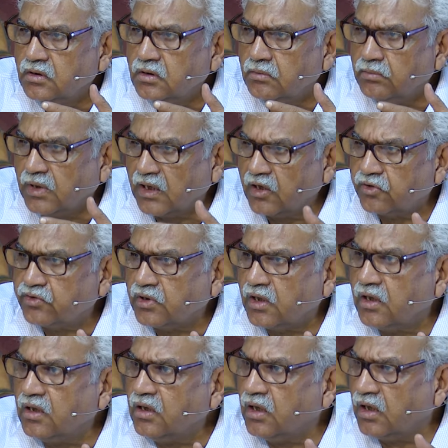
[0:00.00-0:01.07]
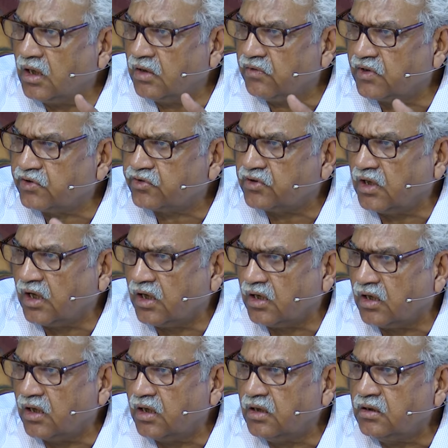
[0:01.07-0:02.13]
Manasaha
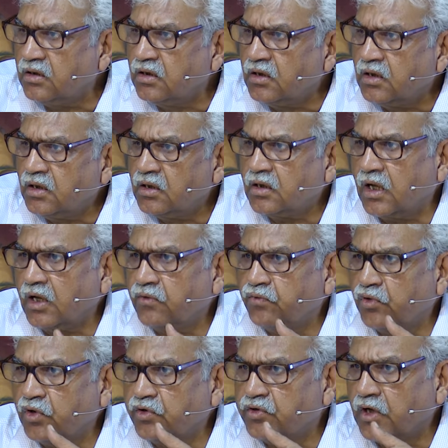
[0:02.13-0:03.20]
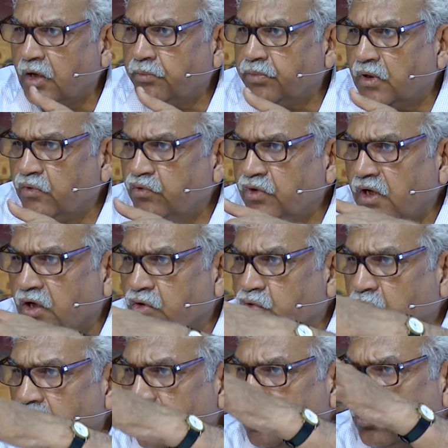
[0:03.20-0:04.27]
Anavasthana. Like, for example, we are
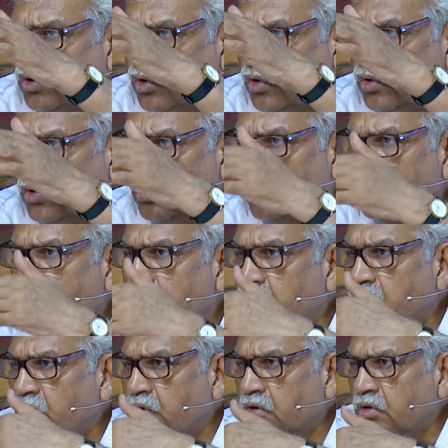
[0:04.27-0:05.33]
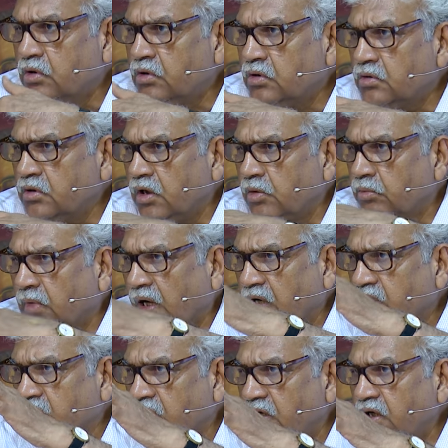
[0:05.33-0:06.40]
going through the
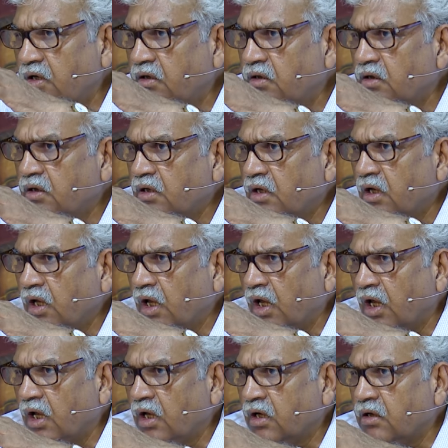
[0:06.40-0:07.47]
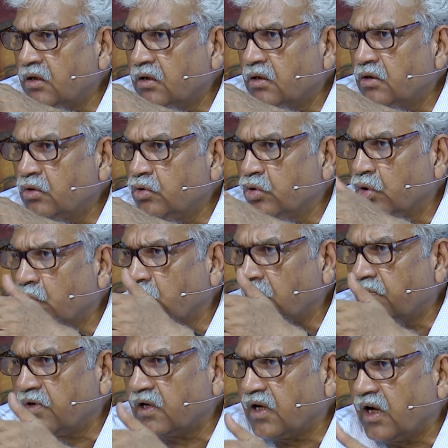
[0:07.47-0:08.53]
market, and though
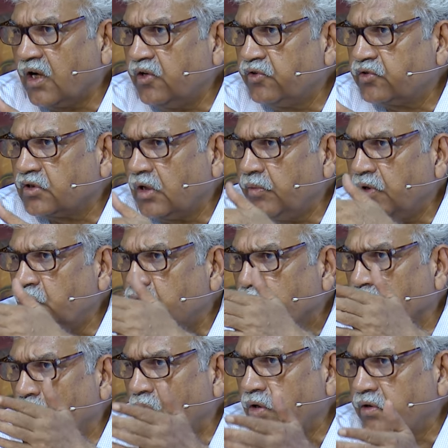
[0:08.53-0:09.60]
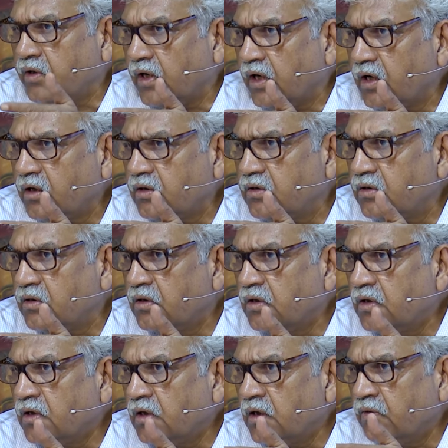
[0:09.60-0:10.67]
our eyes come into contact
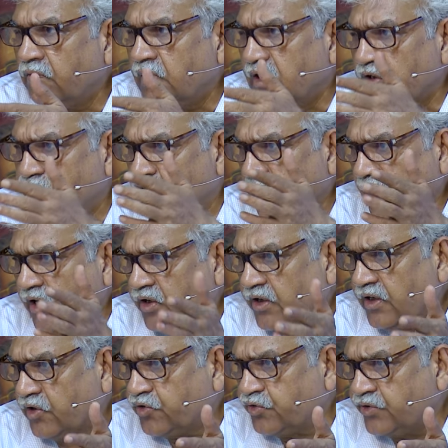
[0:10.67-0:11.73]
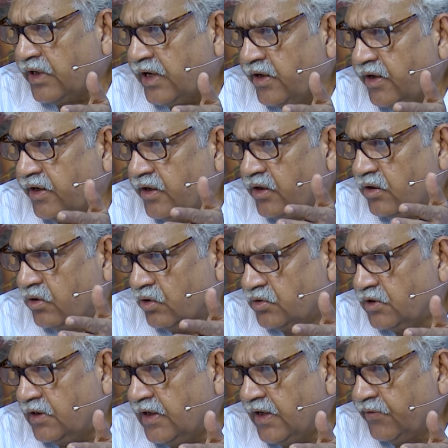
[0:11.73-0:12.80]
with a chariot standing on
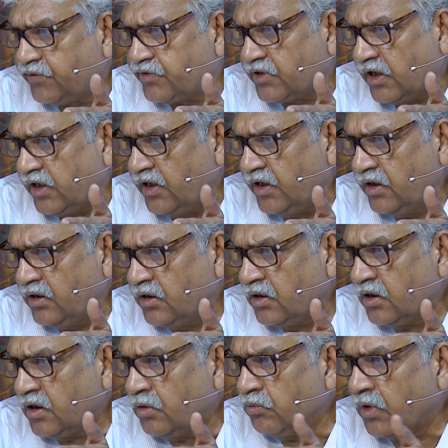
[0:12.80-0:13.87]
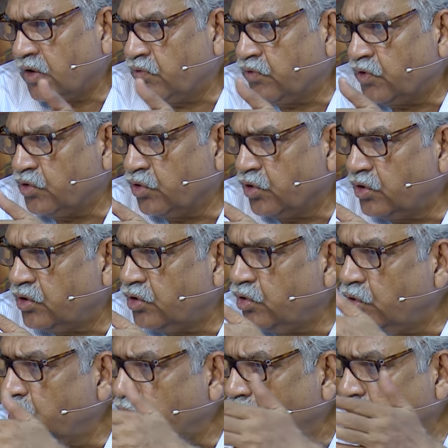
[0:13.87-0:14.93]
the left side, but we don't
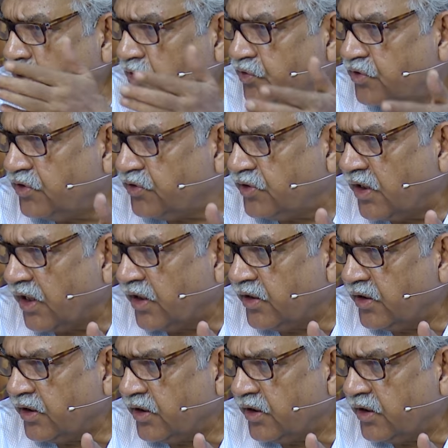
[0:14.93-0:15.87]
notice the chariot.